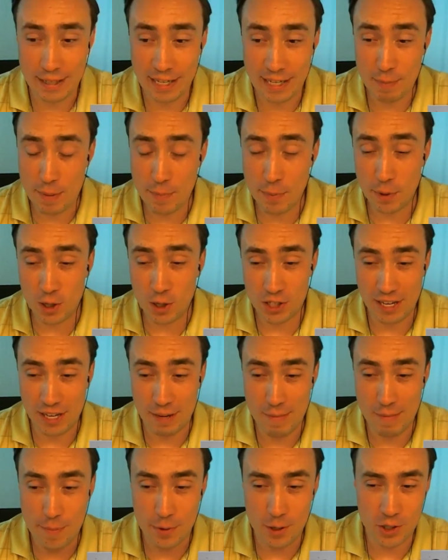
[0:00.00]
least me personally, in
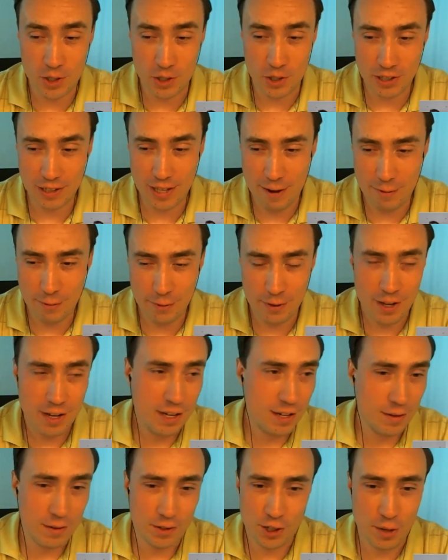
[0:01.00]
my personal life,
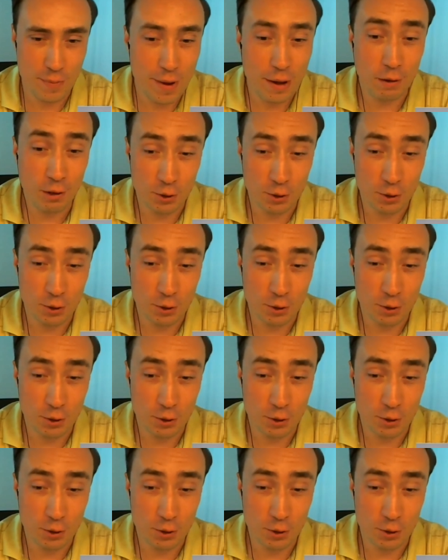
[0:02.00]
Gmail